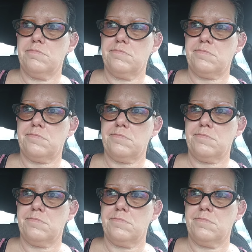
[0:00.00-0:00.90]

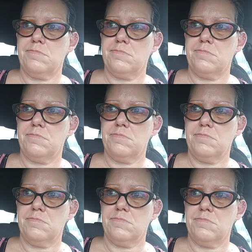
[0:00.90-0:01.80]
(no one is talking)